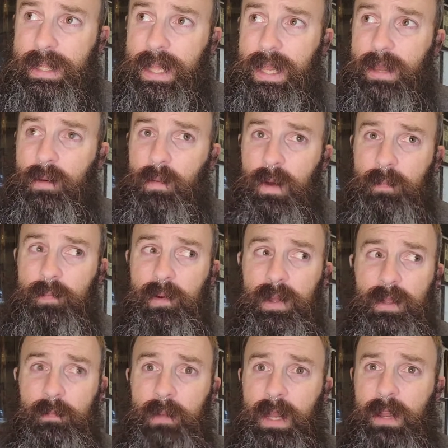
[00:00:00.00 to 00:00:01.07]
think at one
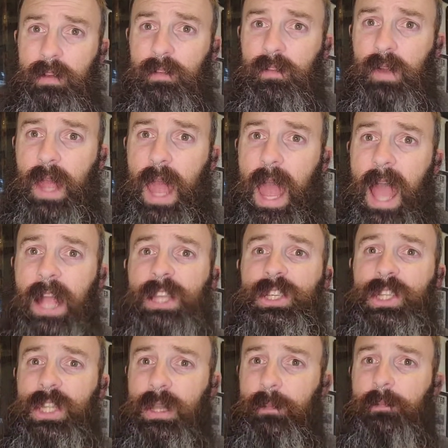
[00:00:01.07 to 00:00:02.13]
point the ministry
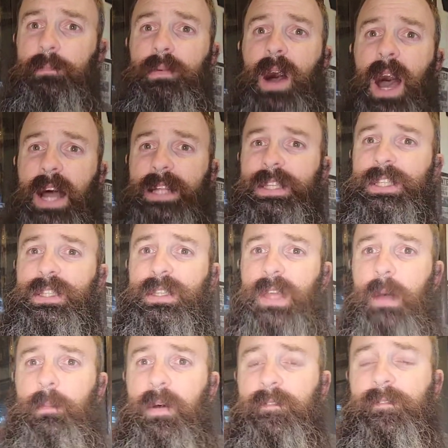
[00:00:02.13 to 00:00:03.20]
actually bought
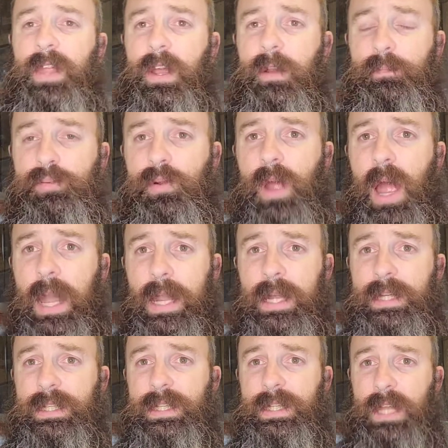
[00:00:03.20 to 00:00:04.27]
some of their
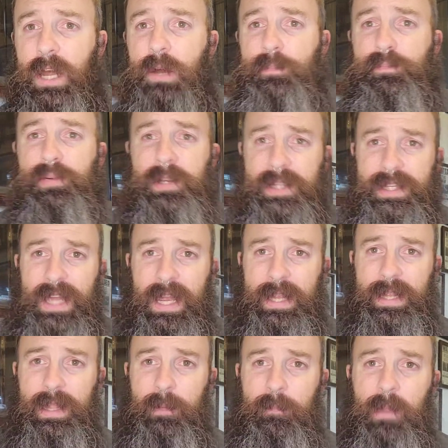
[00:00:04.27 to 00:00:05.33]
products to help
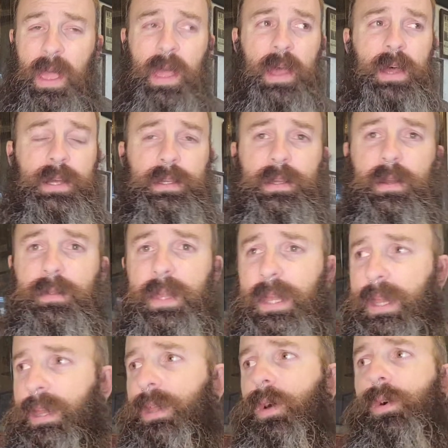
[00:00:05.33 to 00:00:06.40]
protect them. So
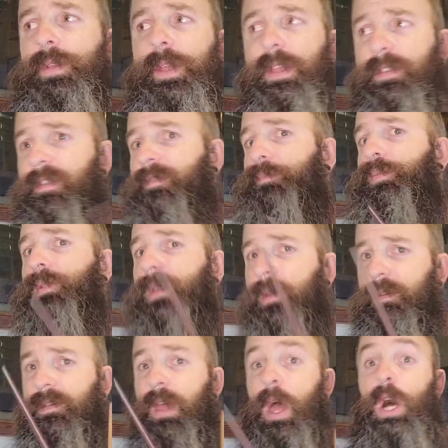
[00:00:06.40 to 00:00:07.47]
they didn't only just
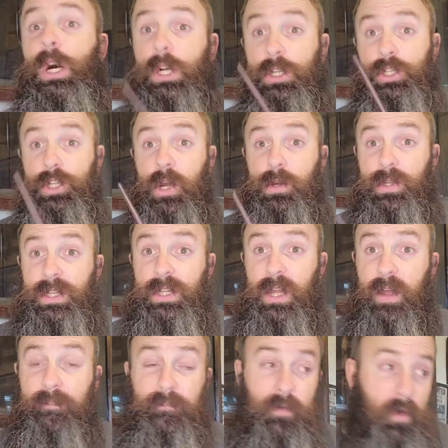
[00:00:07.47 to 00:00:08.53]
produce joke
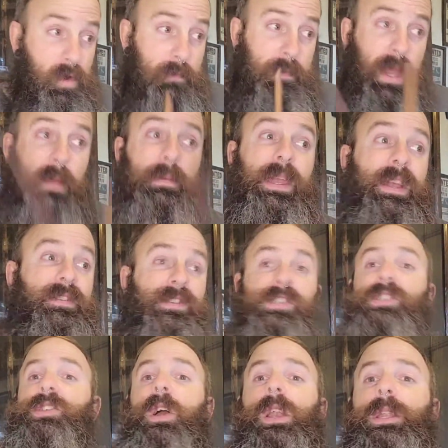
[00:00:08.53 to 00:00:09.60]
stuff, or maybe it
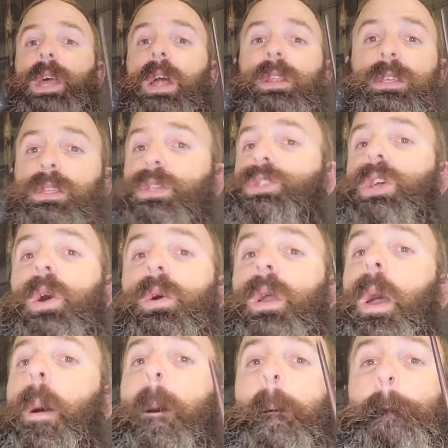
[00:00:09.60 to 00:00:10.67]
just started out as a
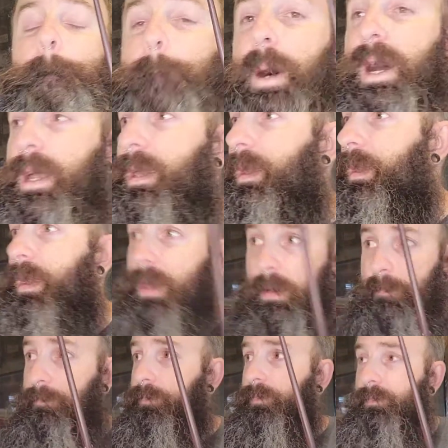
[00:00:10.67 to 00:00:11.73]
joke, but
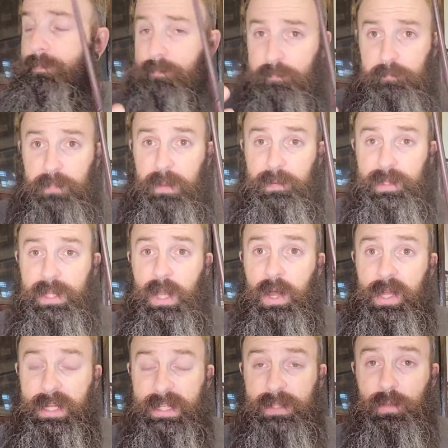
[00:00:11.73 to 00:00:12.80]
people
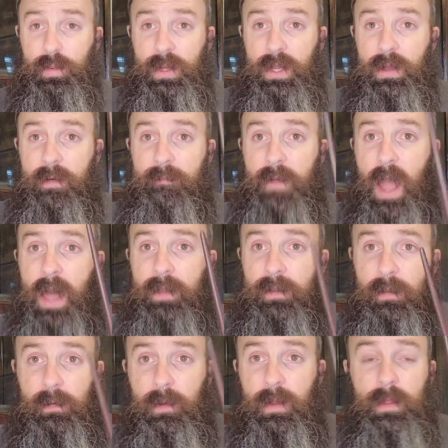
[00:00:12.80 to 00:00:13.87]
felt its real
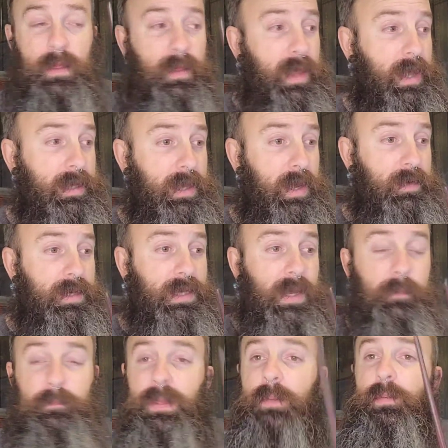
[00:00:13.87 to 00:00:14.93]
value. Like they always
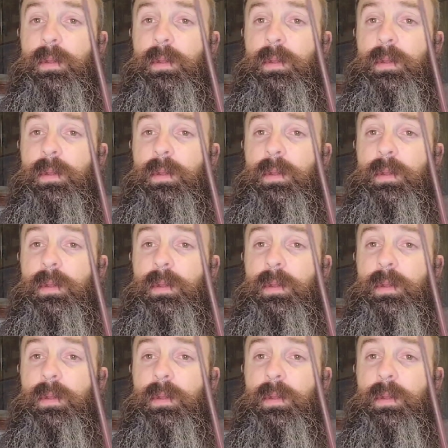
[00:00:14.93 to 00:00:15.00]
said,